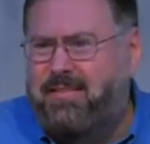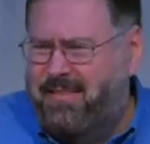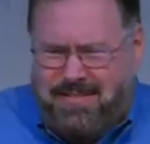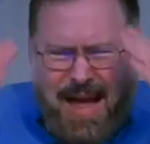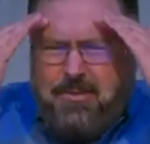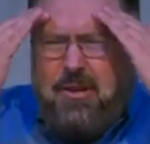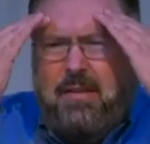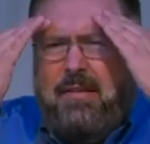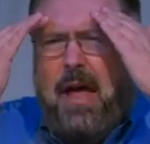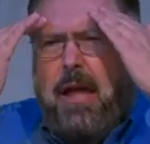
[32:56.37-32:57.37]
This is not
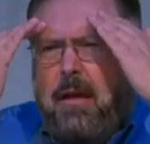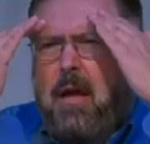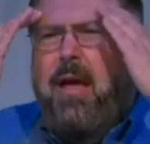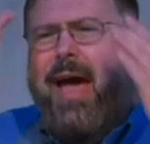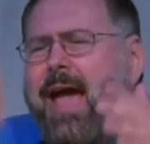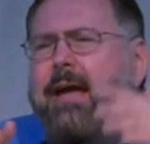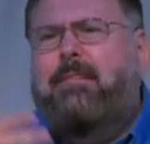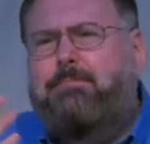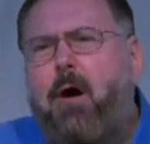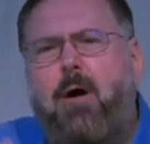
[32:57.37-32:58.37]
just like, hey,
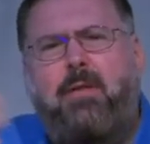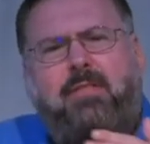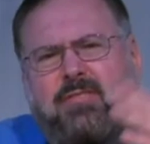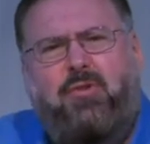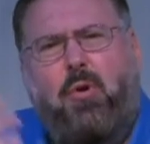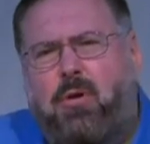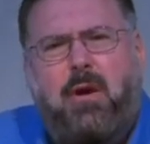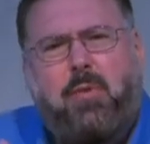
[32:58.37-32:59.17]
it's part of the story.